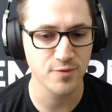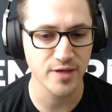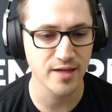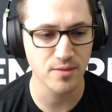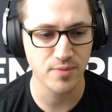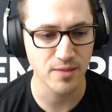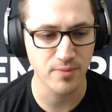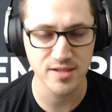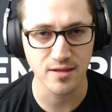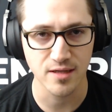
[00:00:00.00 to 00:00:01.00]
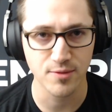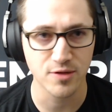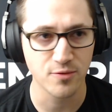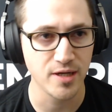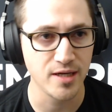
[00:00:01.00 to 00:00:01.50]
We get to pick basically
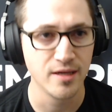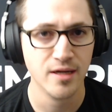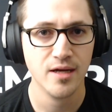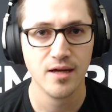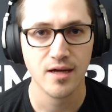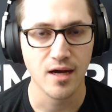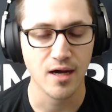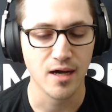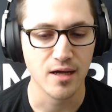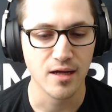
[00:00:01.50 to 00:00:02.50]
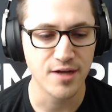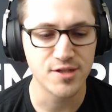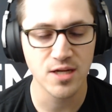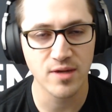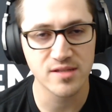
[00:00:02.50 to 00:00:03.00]
between,
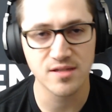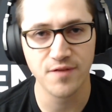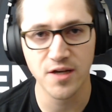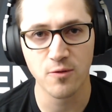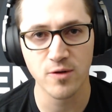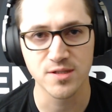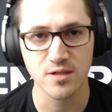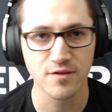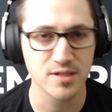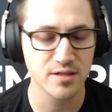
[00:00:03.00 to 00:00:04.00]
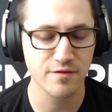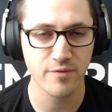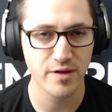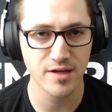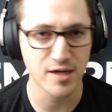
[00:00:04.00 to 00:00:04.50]
each team gets to veto one server.
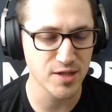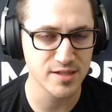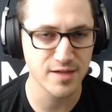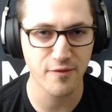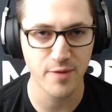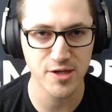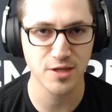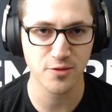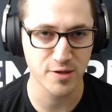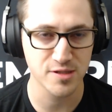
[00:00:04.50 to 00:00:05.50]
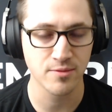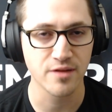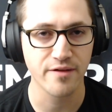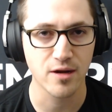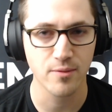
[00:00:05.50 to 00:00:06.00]
I saw this information on Twitter, so I'm
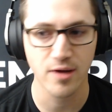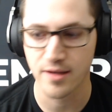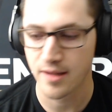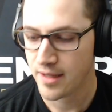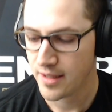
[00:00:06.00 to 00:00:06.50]
going to talk about it.